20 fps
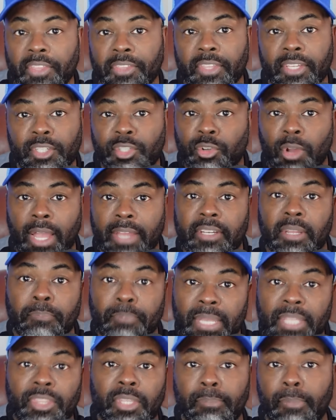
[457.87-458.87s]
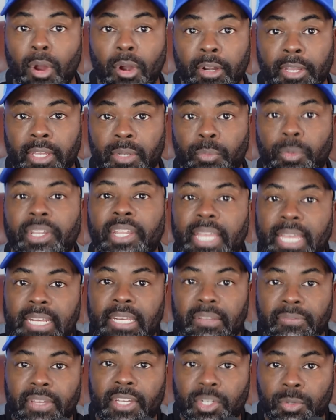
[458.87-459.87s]
than trying to beat the market with
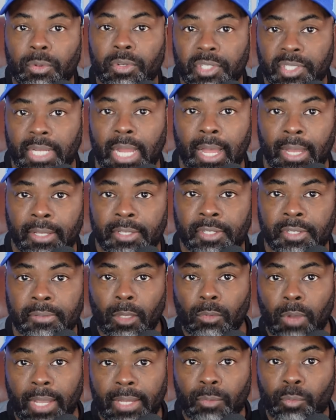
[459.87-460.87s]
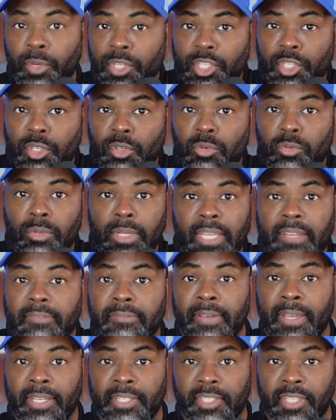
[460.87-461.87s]
individual stocks, right? When you
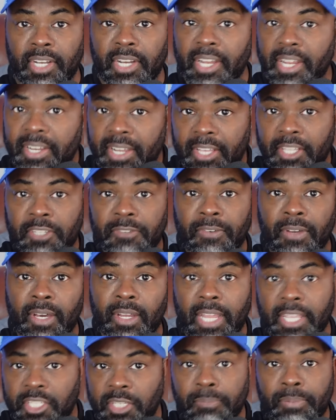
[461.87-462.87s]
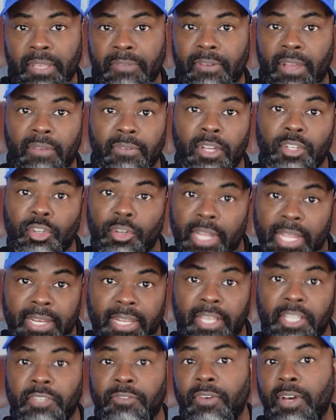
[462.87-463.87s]
invest in an index fund, S&P 500
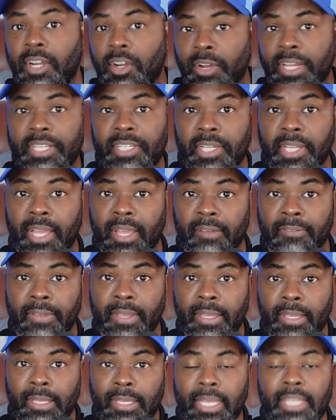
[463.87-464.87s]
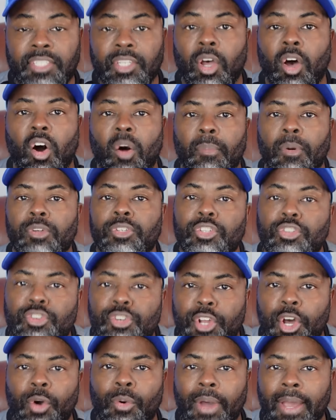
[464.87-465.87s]
index fund or ETF, it's almost
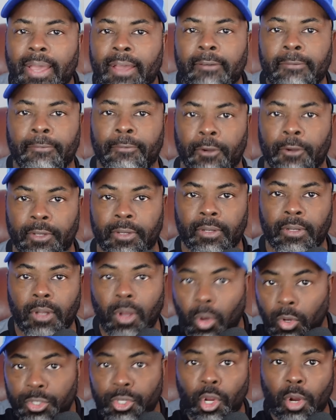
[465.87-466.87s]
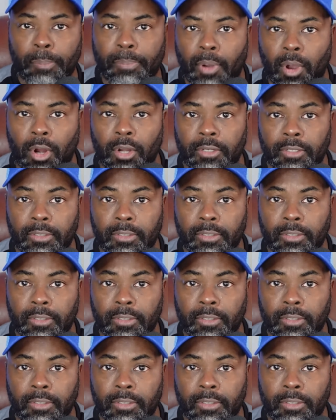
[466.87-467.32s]
no effort on your part.